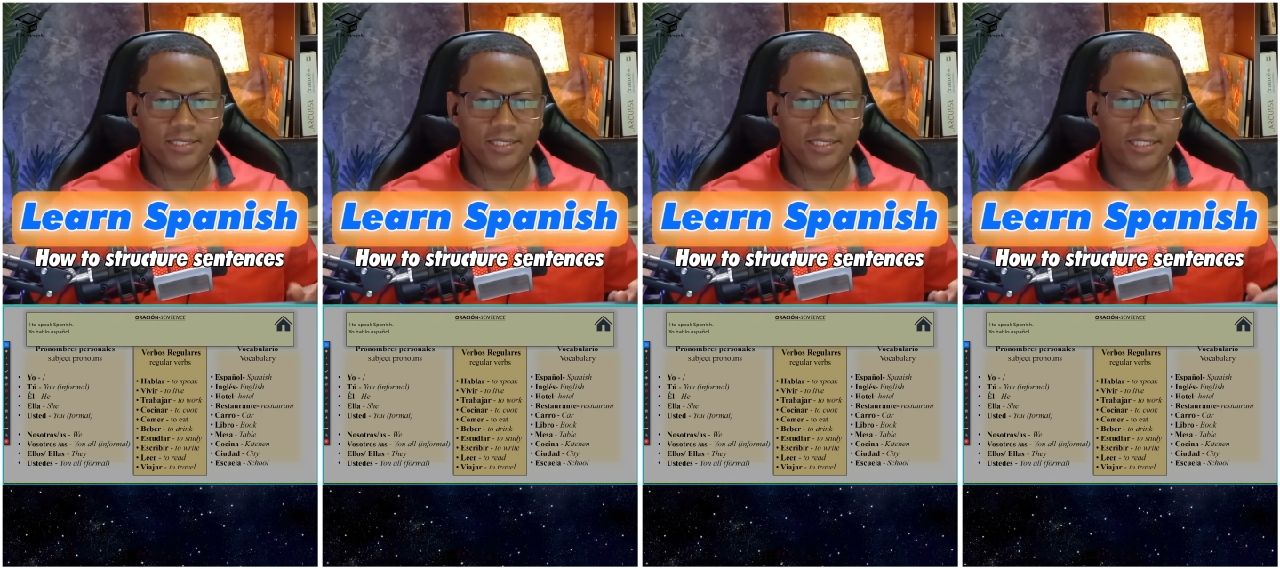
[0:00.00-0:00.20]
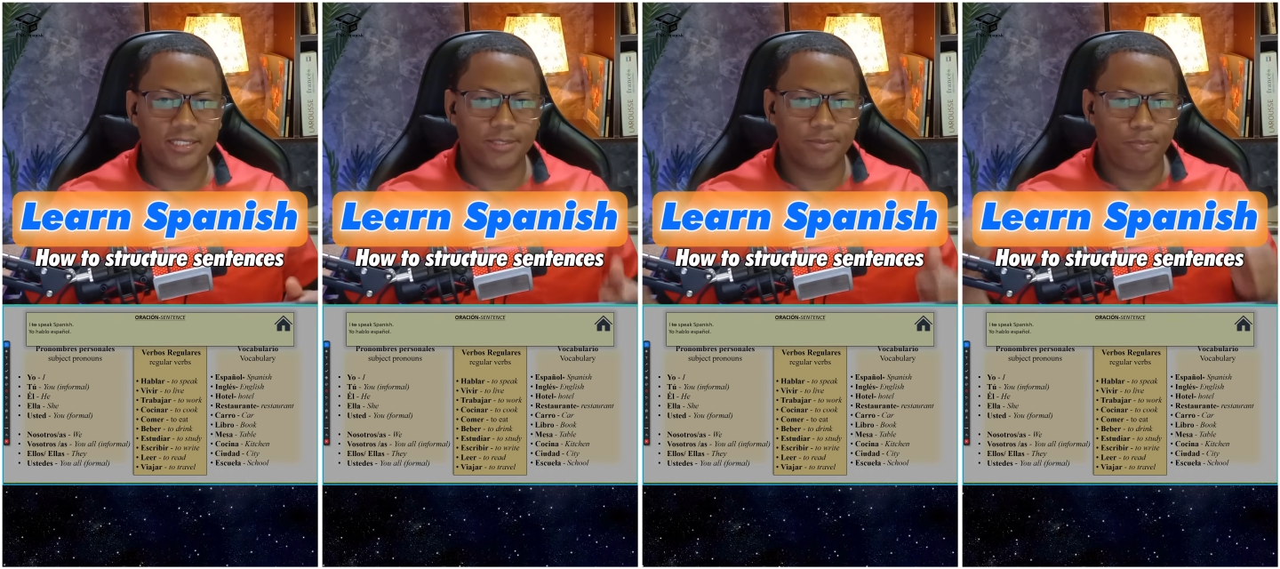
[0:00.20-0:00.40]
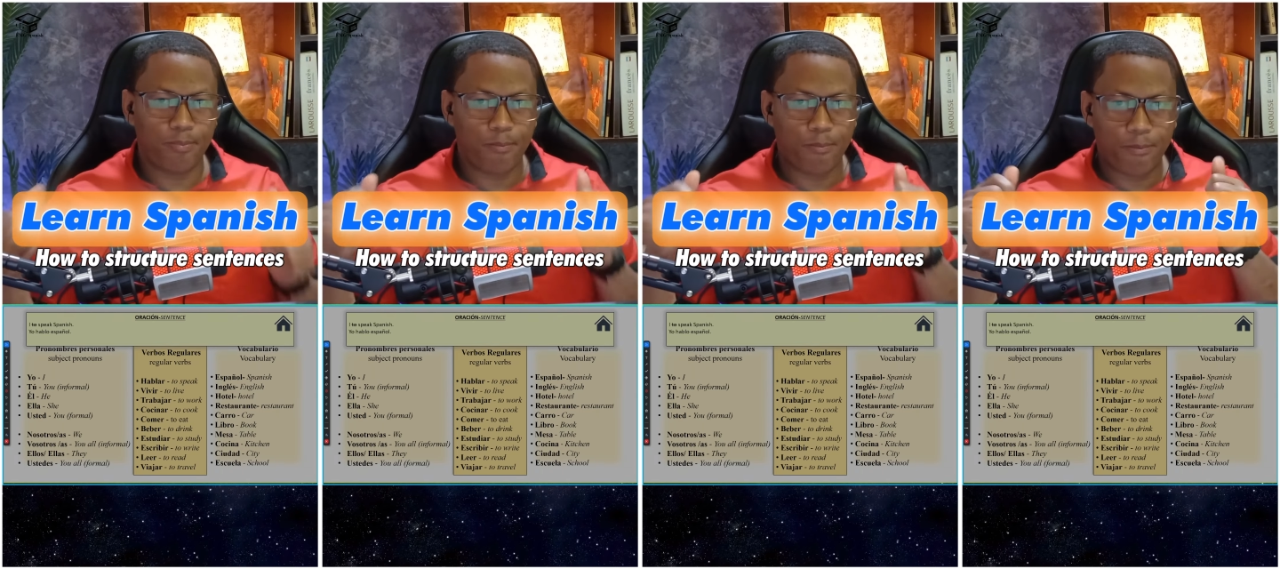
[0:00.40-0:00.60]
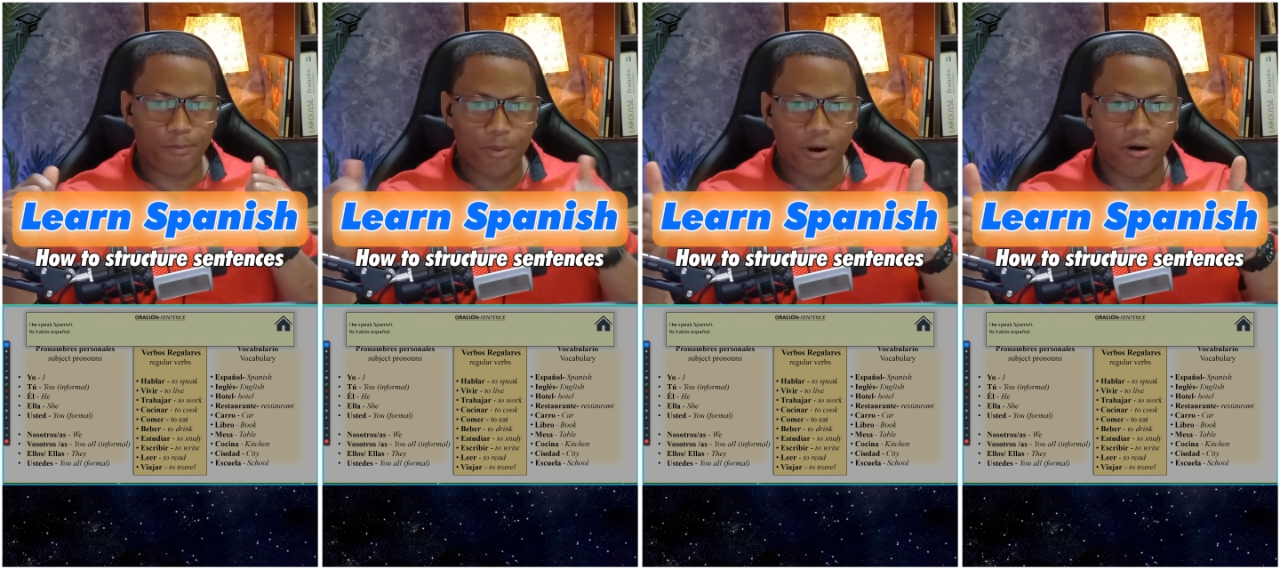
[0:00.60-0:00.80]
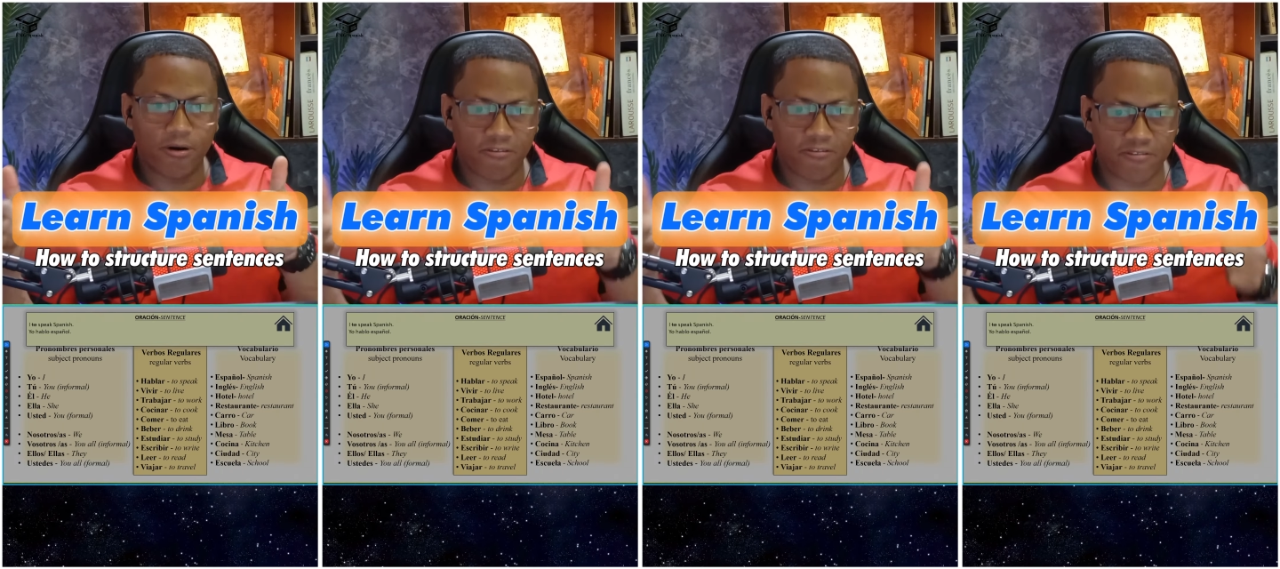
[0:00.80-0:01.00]
is
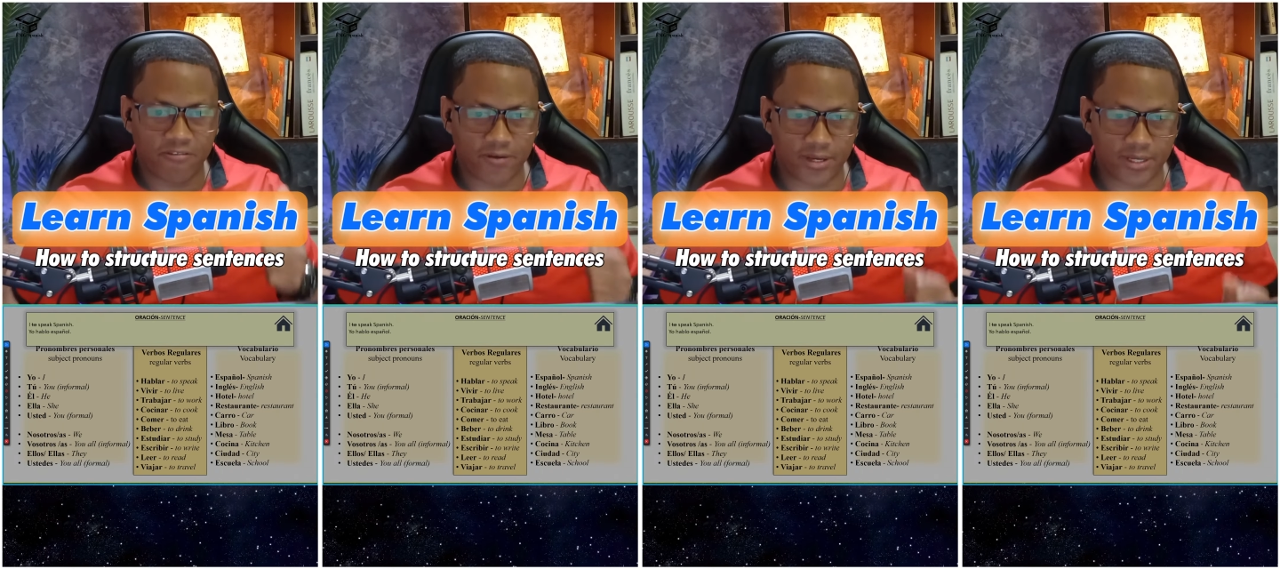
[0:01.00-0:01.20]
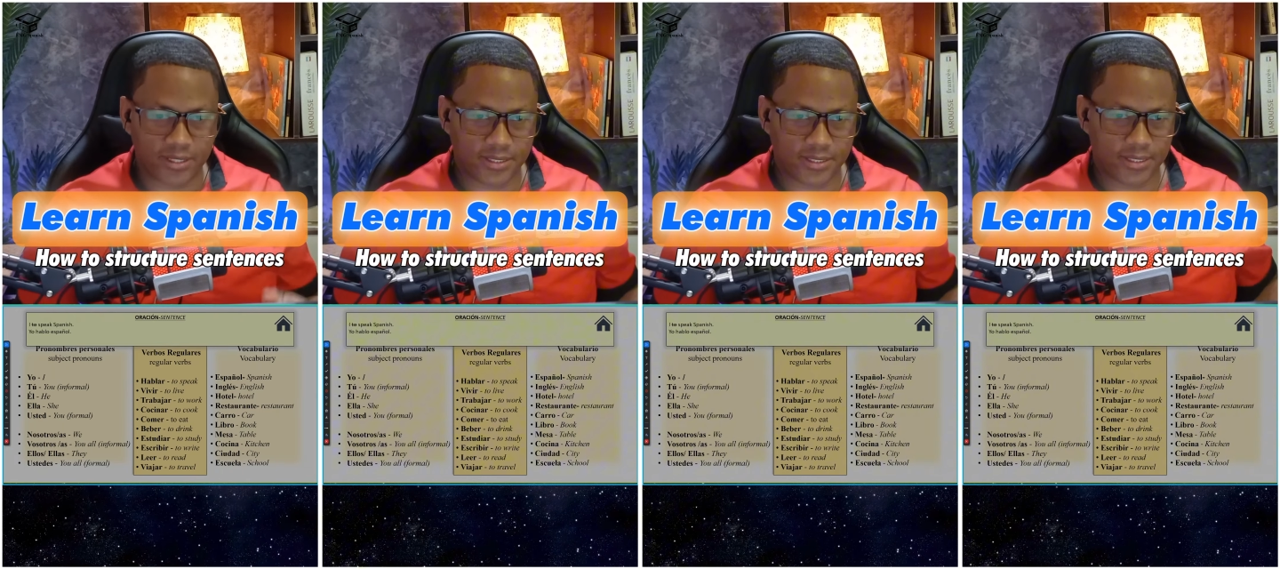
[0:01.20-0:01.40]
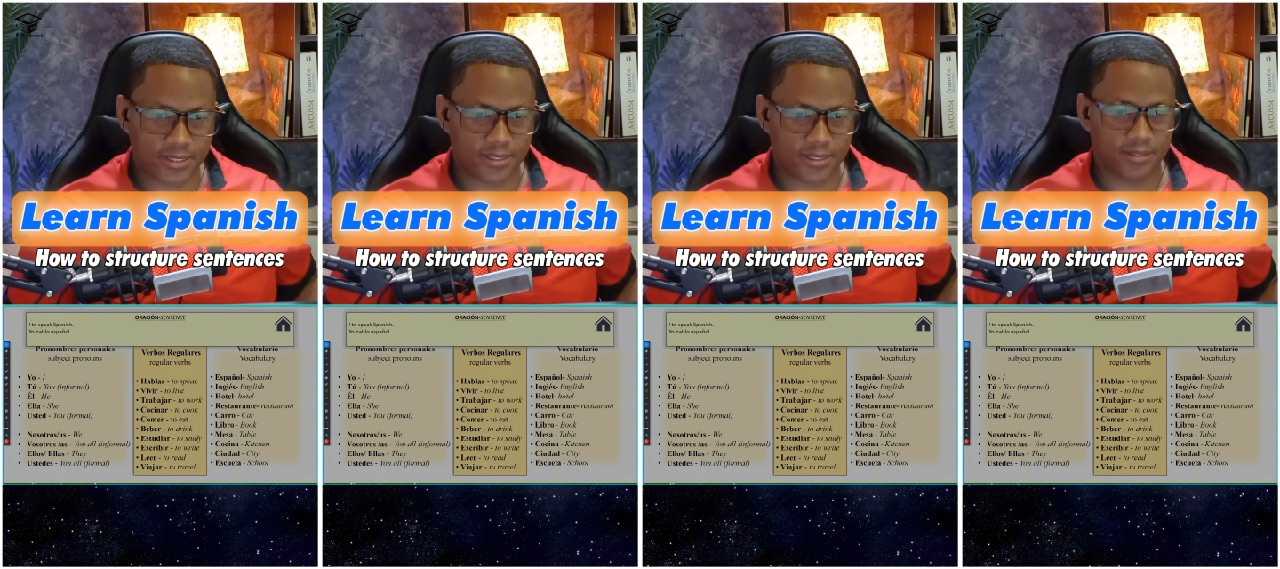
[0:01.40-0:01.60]
perfect.